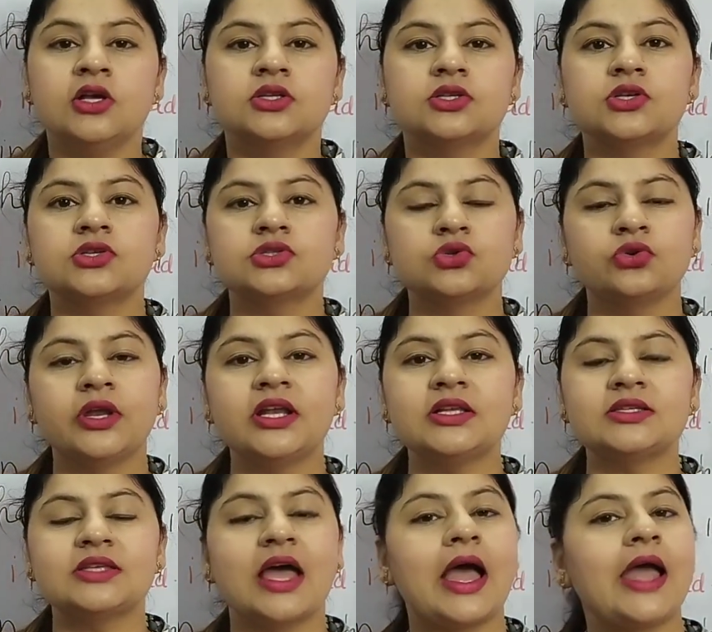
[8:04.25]
So
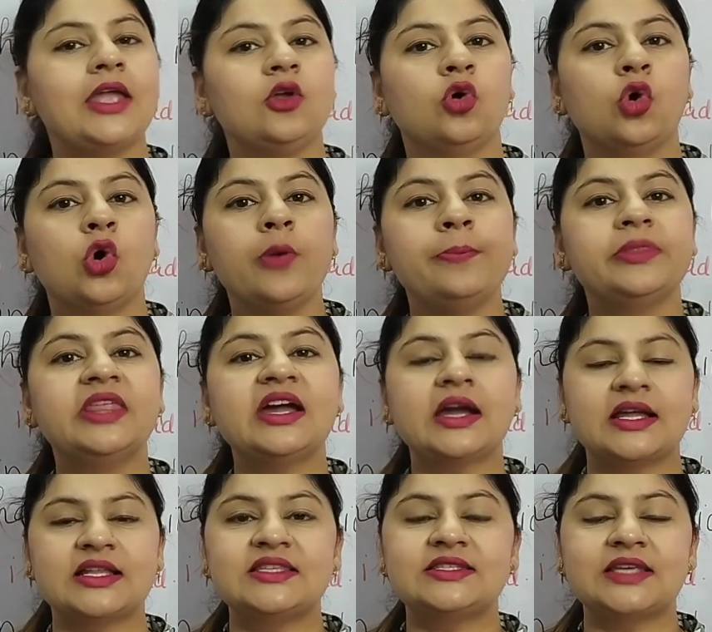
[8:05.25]
students, I hope the
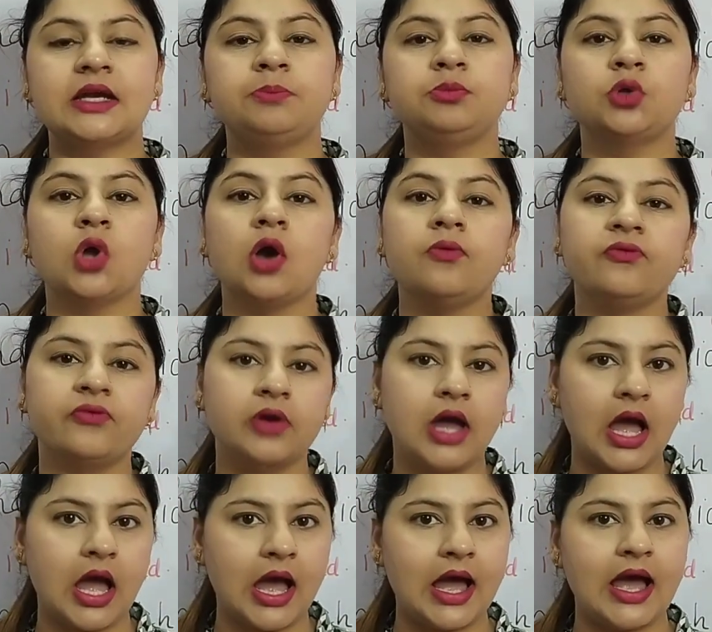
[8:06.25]
concept of
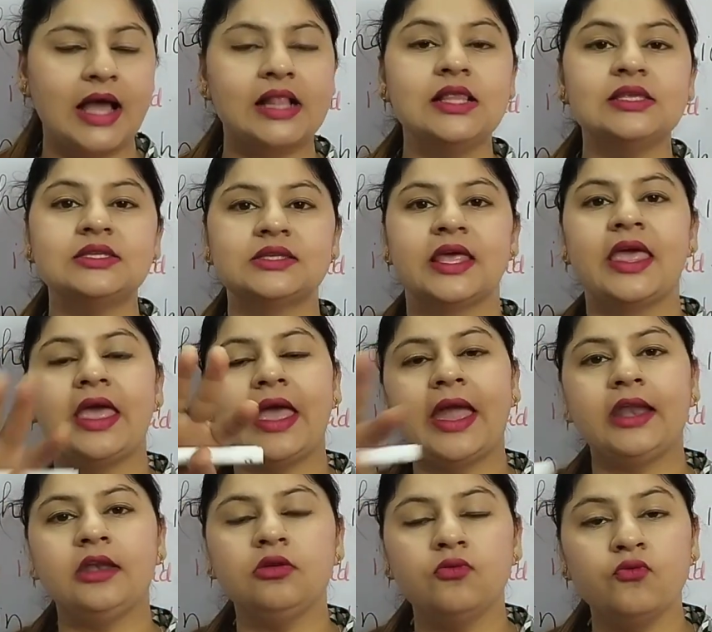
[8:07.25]
als
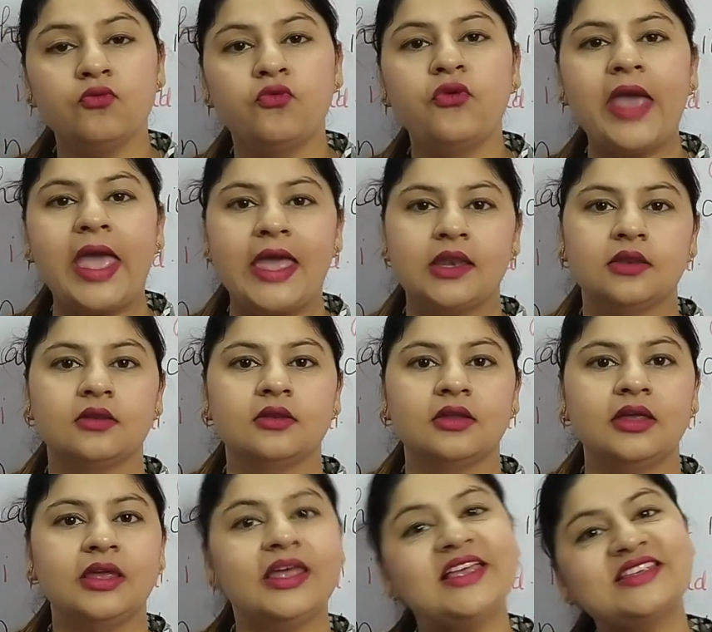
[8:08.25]
and
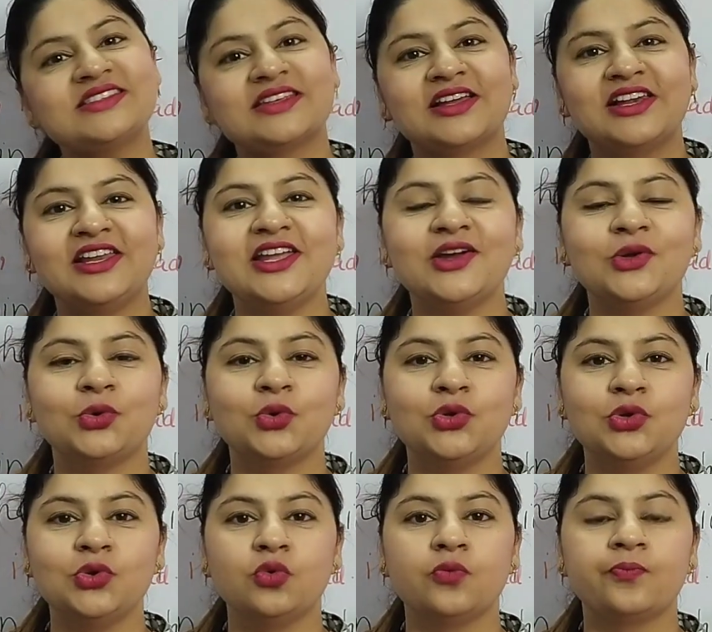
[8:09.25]
when is clear to
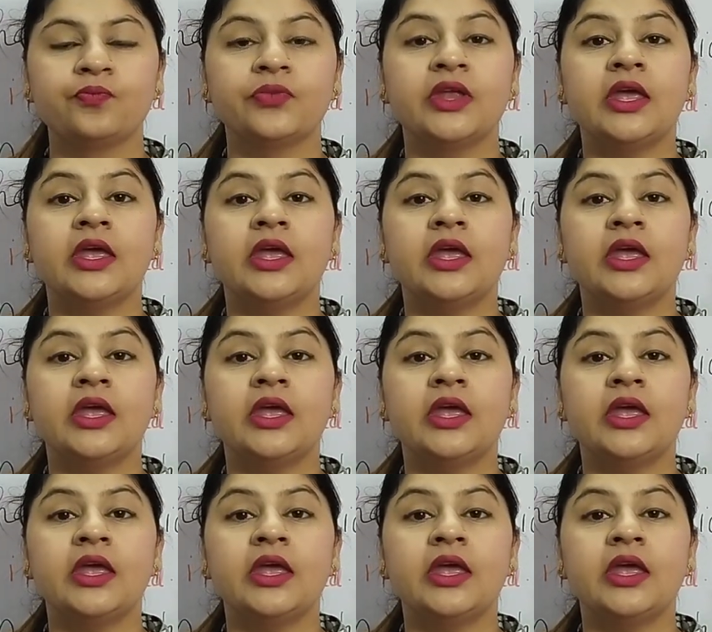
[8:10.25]
you.